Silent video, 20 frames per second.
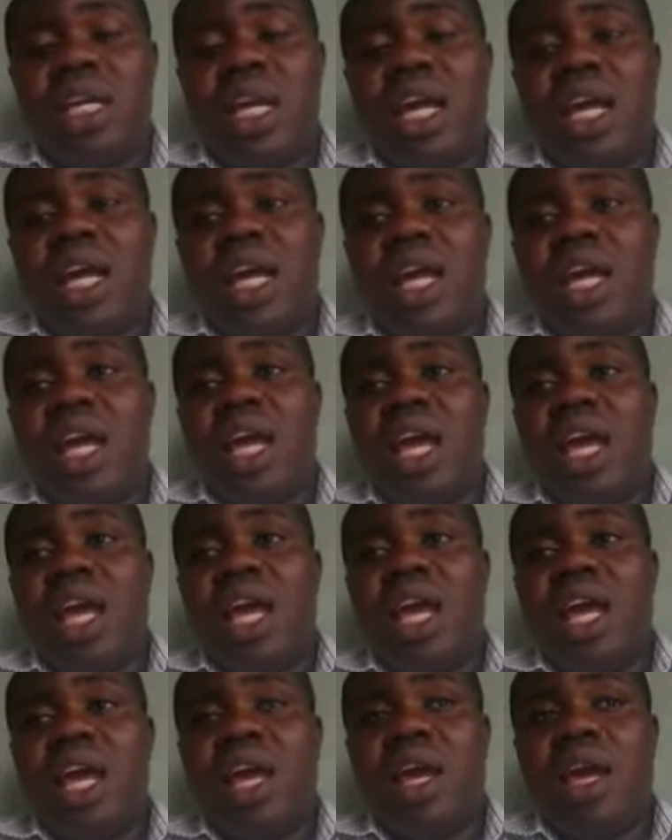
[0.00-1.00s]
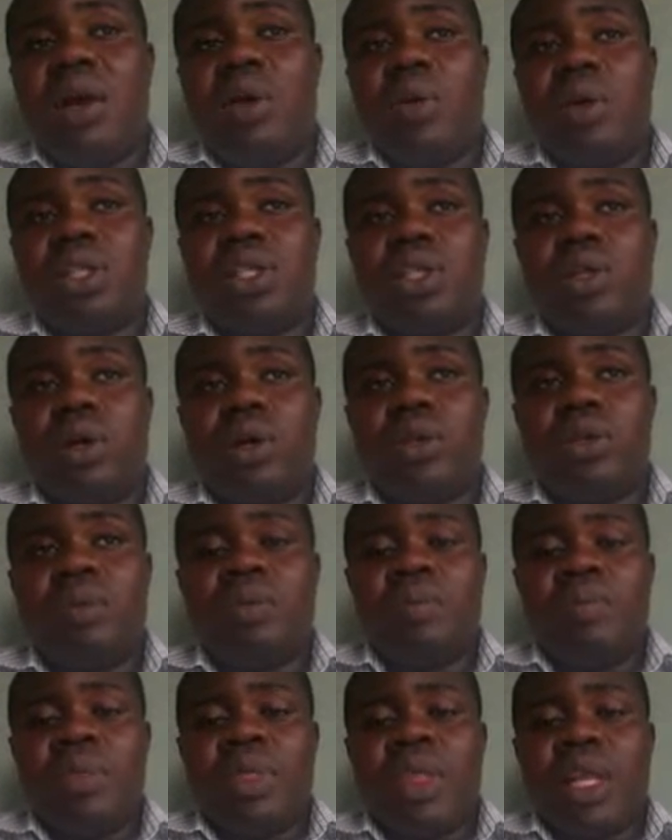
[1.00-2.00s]
uh, uh, uh, what's it called?
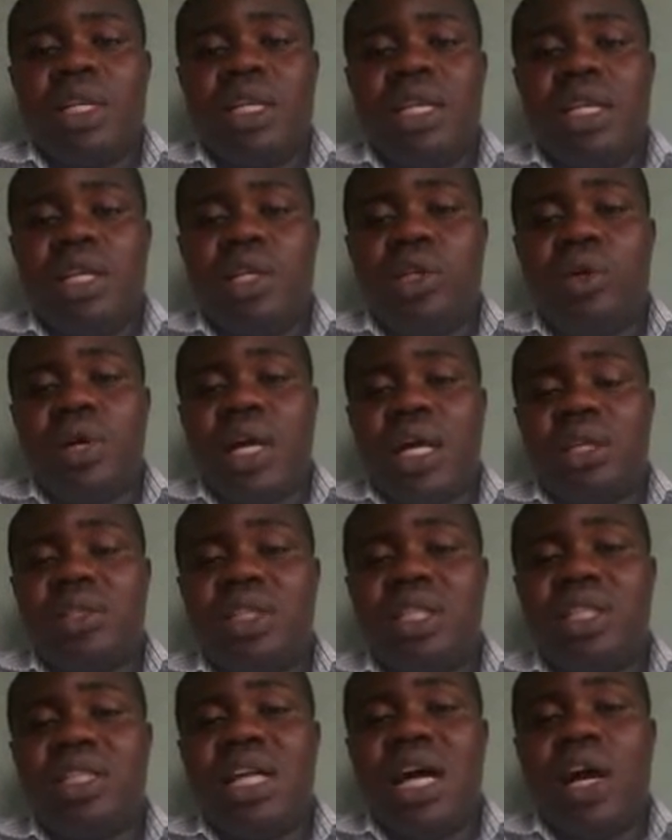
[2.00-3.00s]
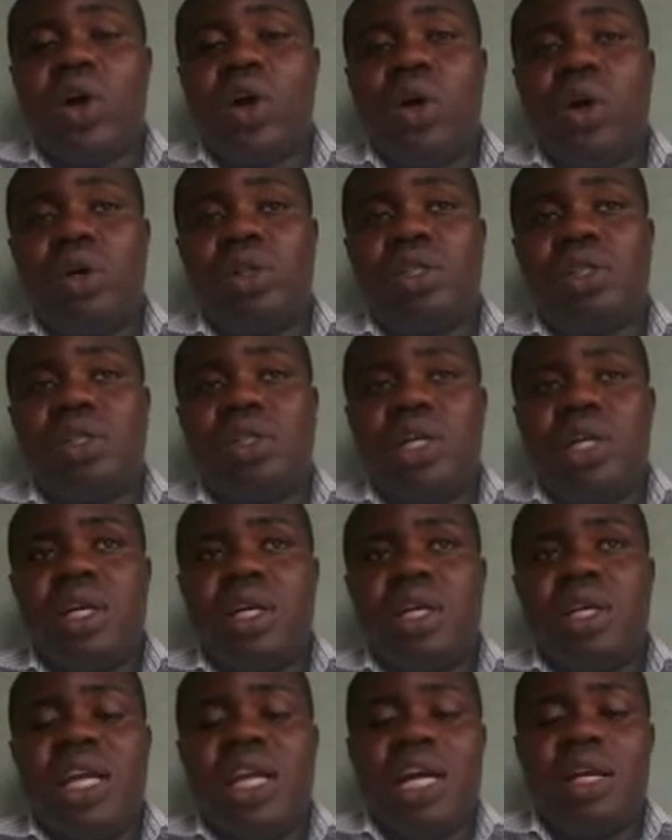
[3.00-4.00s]
The Newcastle disease that cause
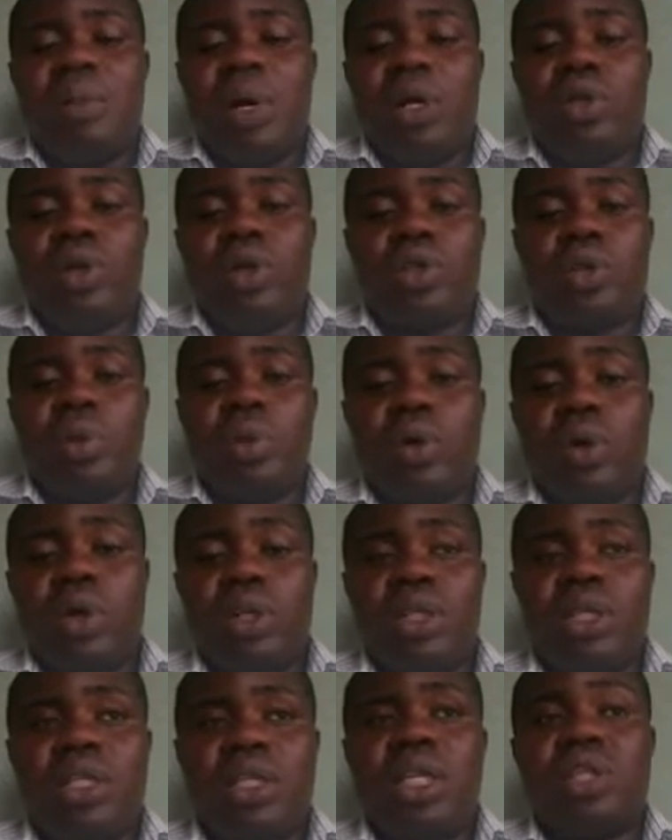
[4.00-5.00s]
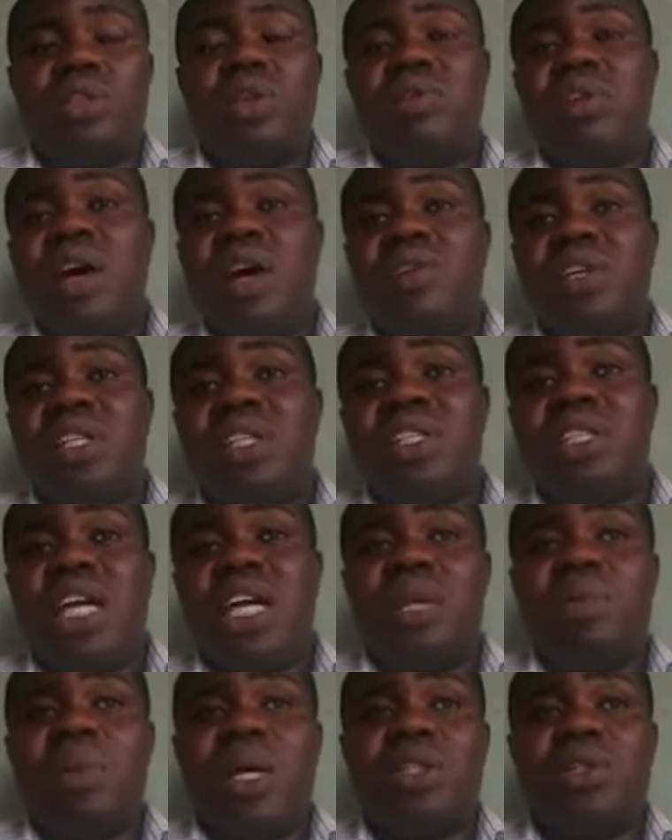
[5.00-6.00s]
the animal not to be coordinated. So if you have reason
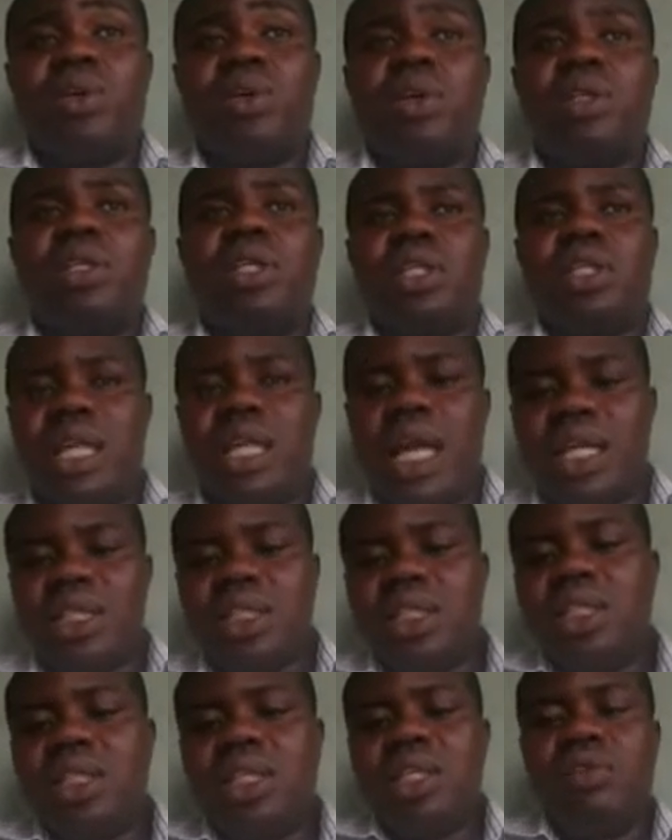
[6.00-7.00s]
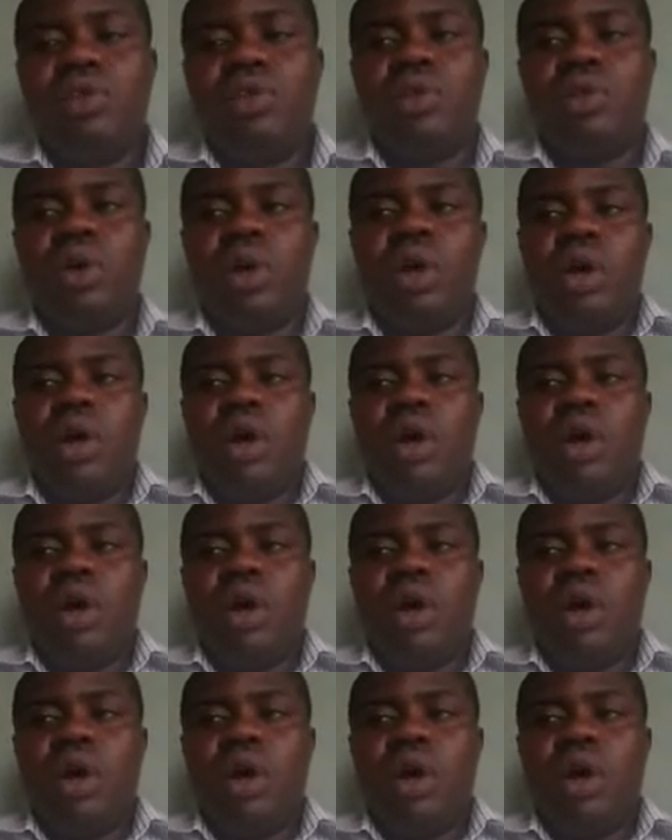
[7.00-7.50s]
the animal is not coordinated, I still give you.